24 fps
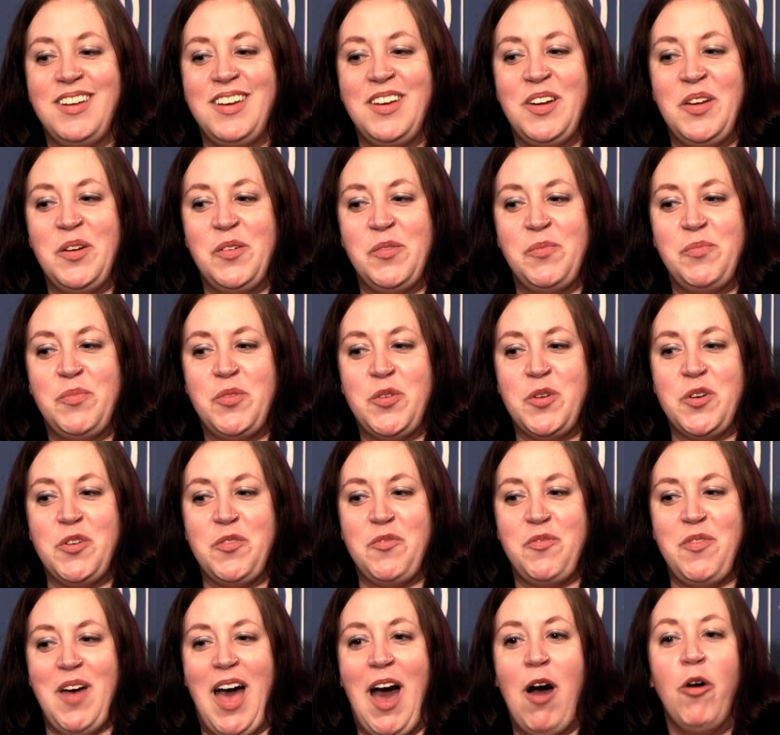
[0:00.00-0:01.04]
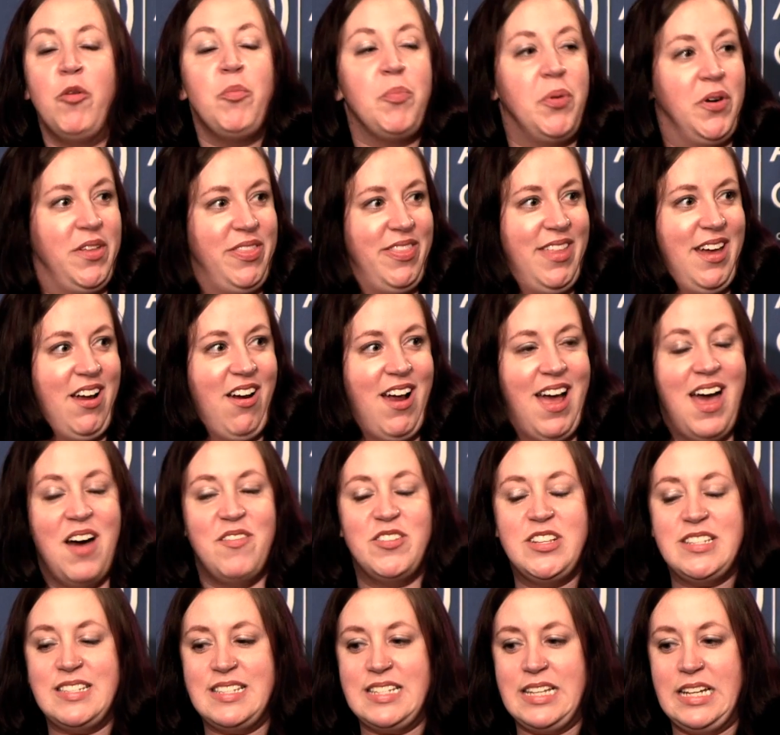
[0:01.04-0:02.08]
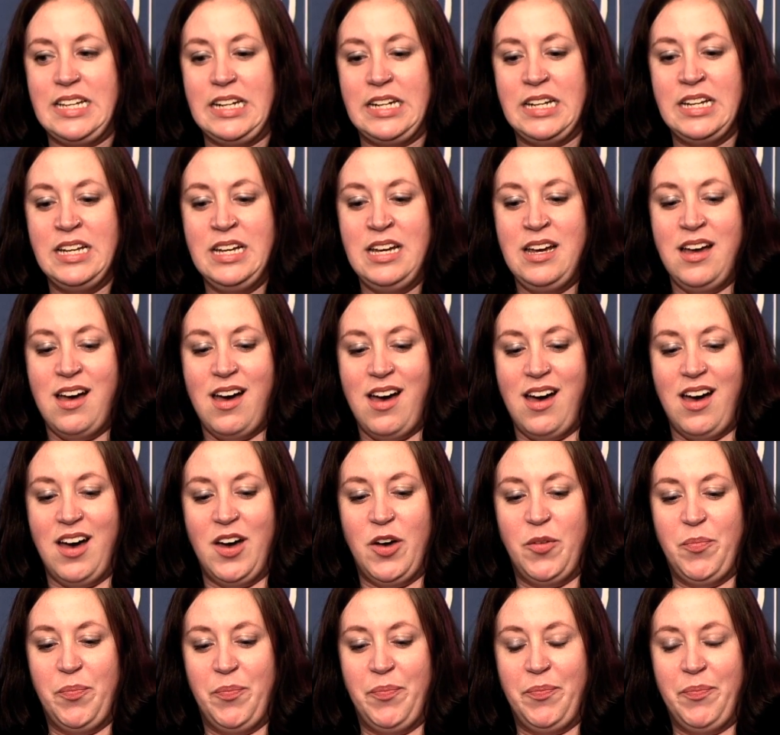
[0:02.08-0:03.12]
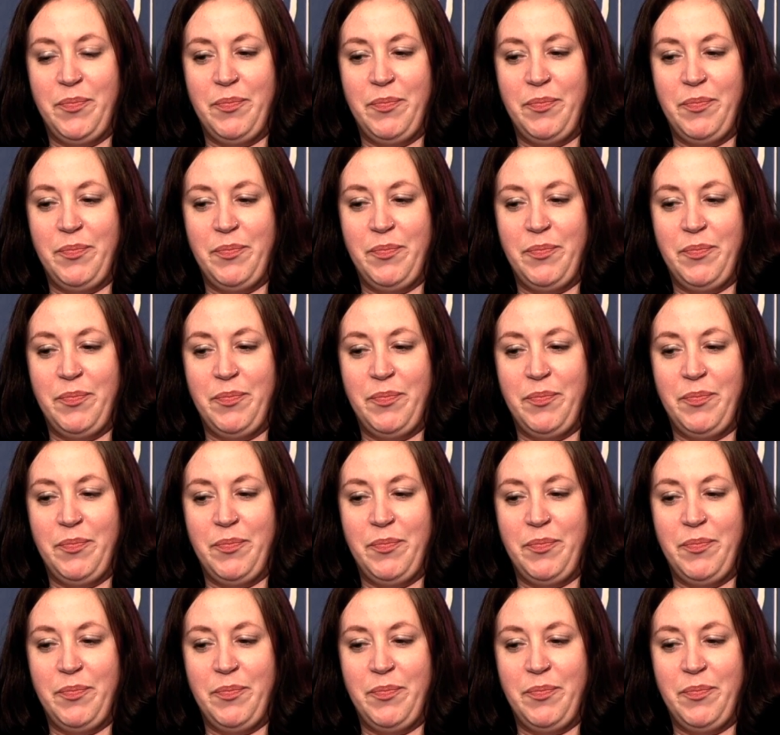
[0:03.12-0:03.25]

you know sort of output there. I haven't seen um,